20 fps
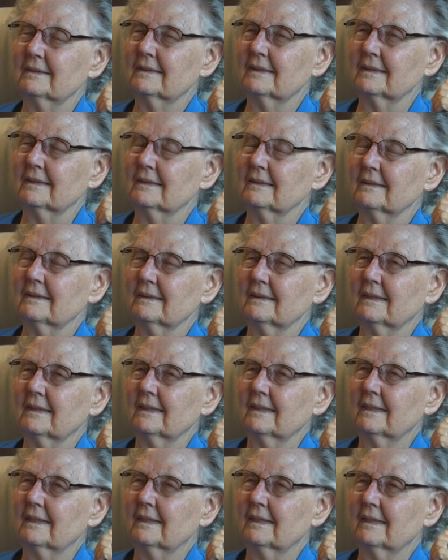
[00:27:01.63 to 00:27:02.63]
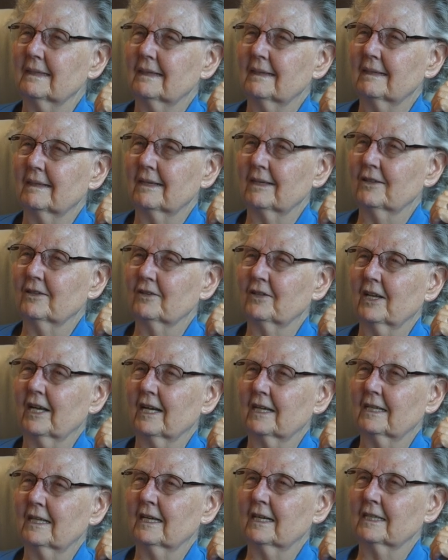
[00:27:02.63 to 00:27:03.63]
that uh, your
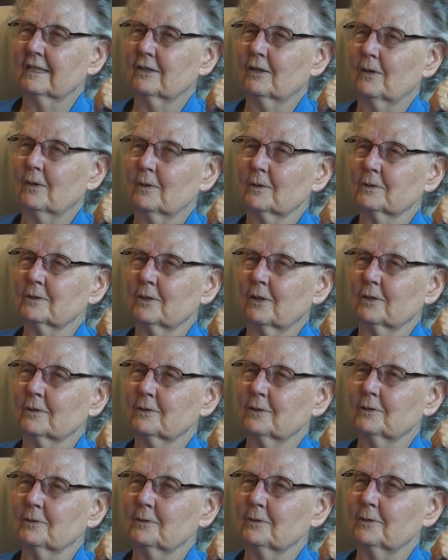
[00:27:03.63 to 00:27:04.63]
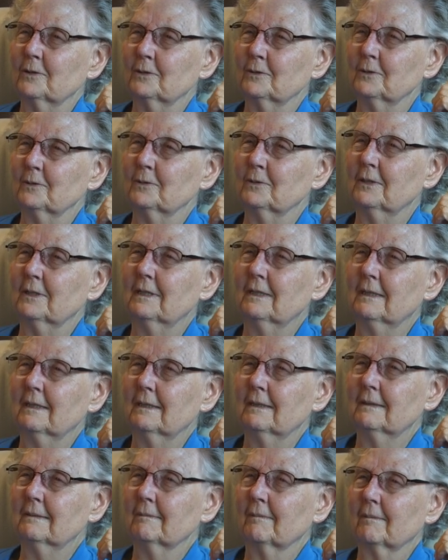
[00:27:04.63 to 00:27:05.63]
dad kind of holds on to, too.
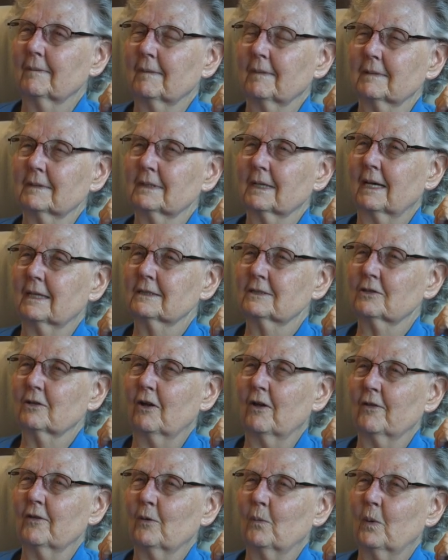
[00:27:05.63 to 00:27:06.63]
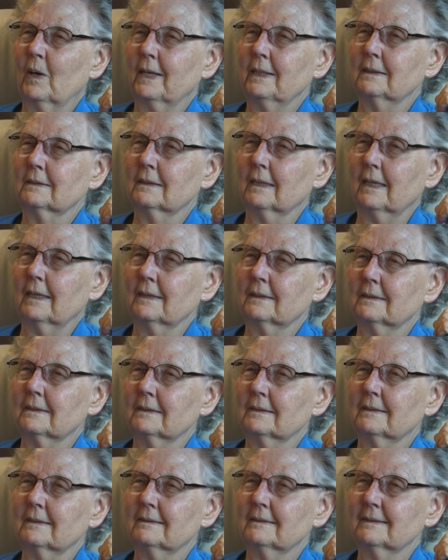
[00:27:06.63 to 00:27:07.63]
I saw the white light.
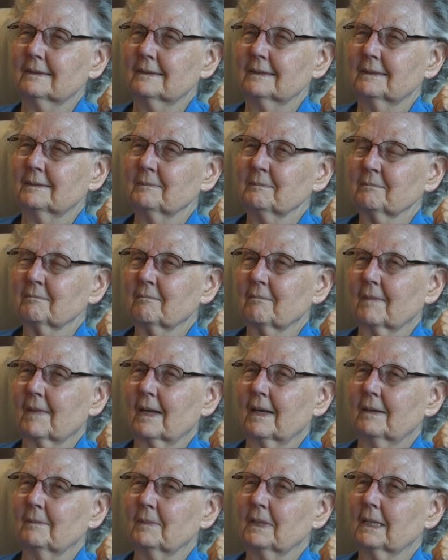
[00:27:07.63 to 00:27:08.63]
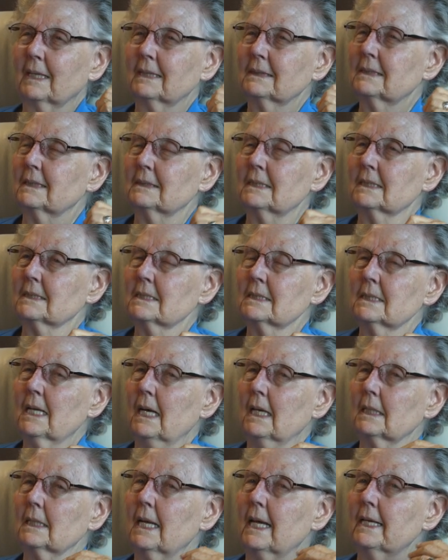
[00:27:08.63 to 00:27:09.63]
But I said, it's
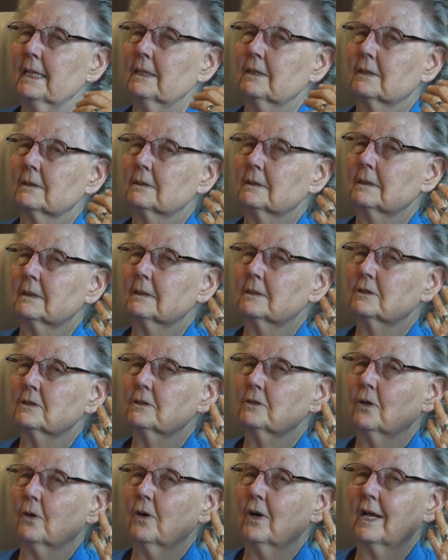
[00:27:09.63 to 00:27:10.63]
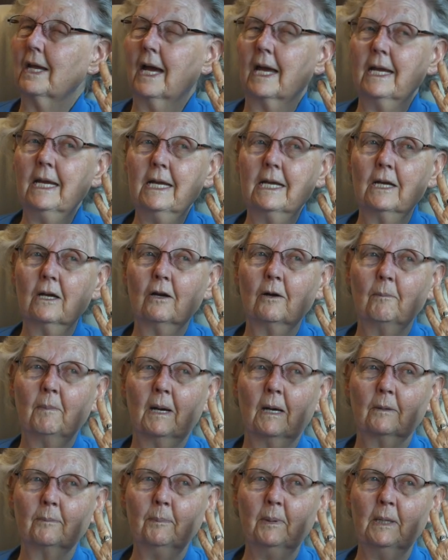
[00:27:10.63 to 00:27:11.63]
not like the story I hear
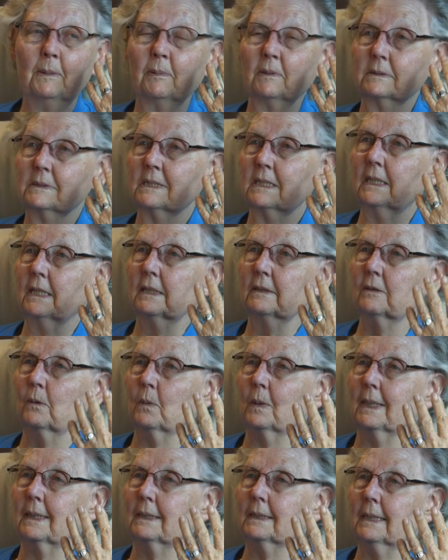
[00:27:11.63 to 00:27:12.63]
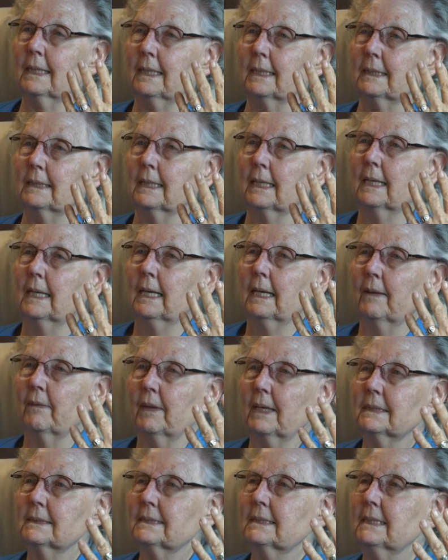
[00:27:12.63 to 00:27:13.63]
about people seeing the white light.
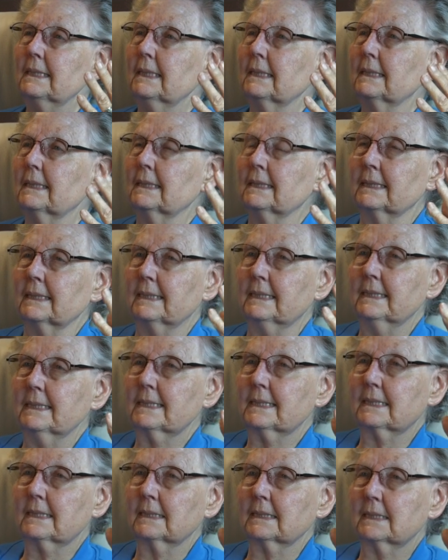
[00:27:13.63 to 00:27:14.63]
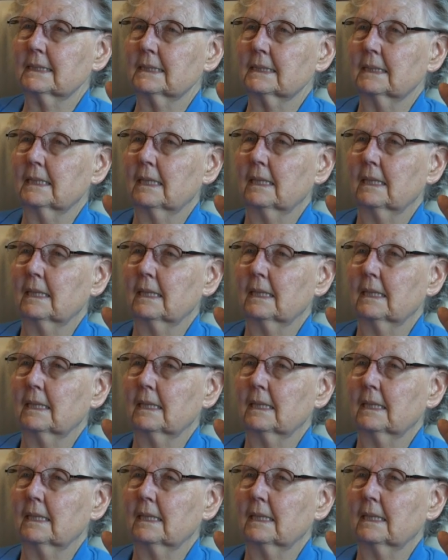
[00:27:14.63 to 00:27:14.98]
They see it in a distance